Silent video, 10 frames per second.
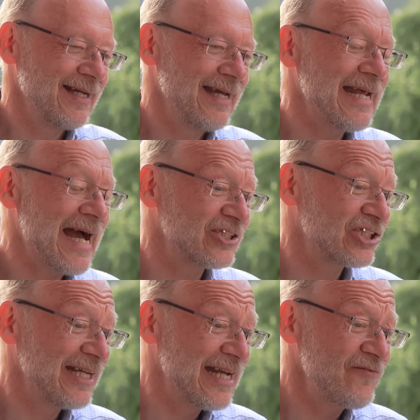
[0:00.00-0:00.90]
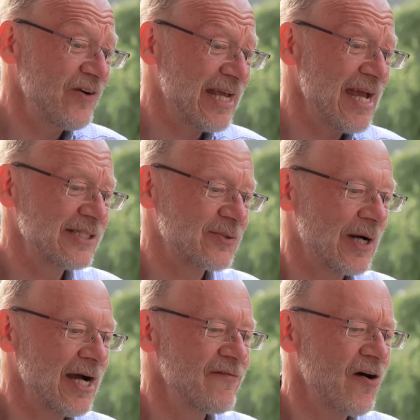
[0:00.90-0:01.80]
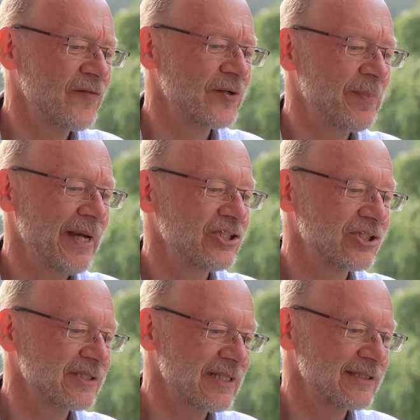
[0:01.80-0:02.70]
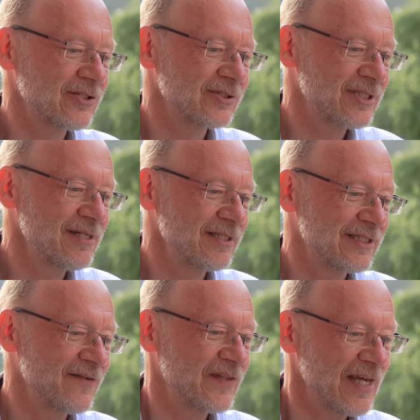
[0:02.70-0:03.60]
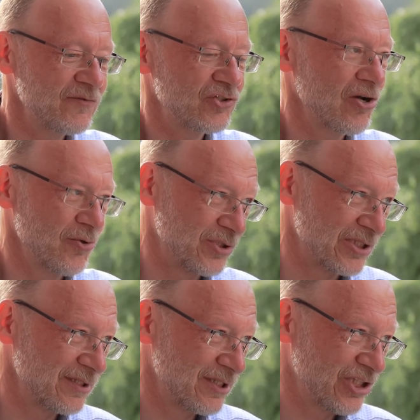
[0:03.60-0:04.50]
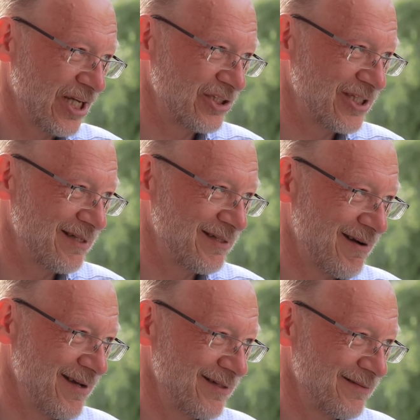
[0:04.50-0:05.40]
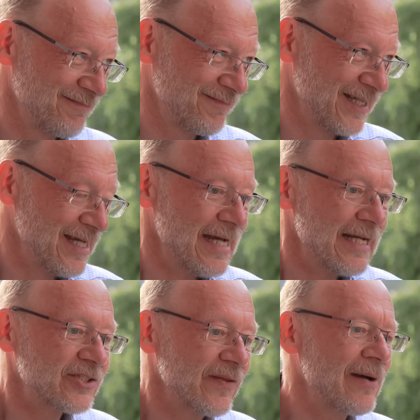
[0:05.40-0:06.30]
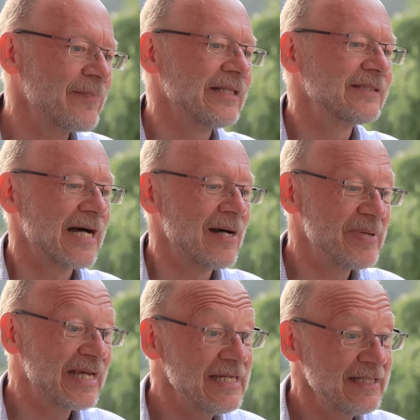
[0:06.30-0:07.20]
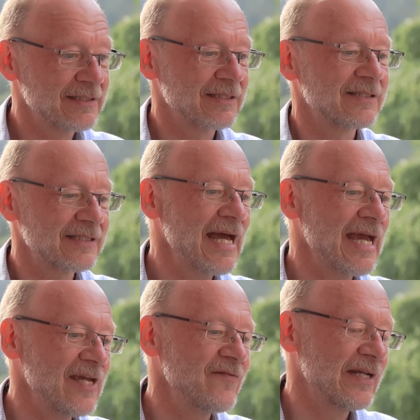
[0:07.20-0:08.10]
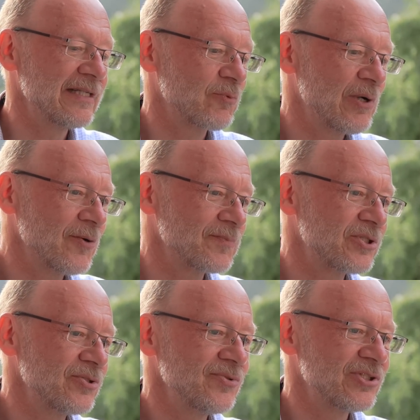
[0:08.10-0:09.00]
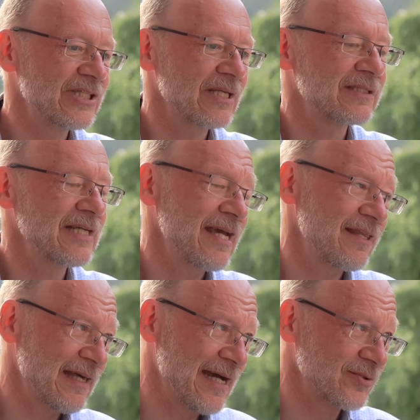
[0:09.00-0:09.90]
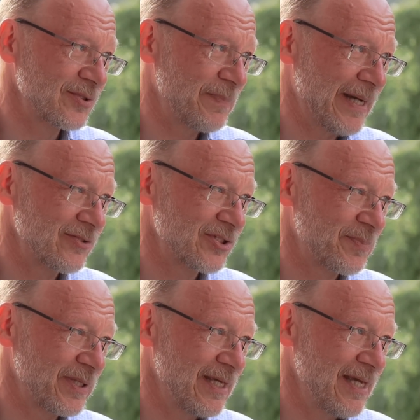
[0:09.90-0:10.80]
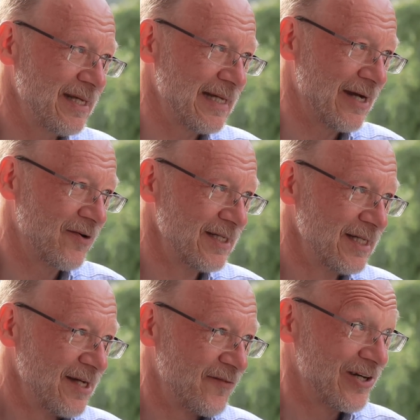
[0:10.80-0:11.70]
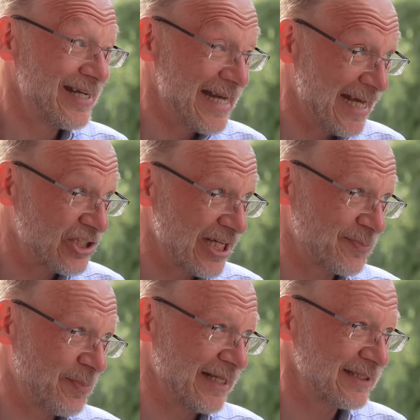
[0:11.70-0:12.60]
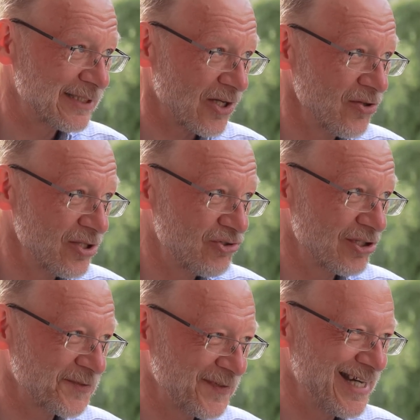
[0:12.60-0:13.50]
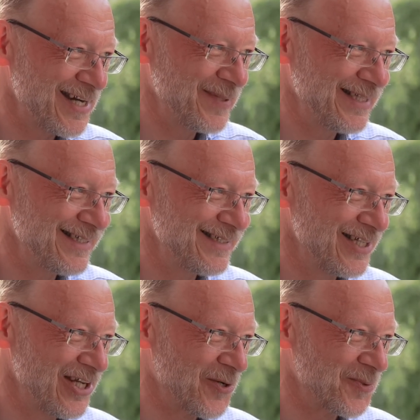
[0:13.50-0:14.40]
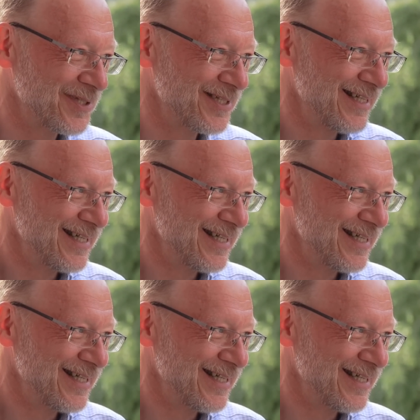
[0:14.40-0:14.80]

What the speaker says: in every case where I've offered patients that alternative, they've chosen to change their diet. So that means that I'm beginning to save, and we're up to £68,000 per year now for an NHS practice on the drugs for diabetes alone.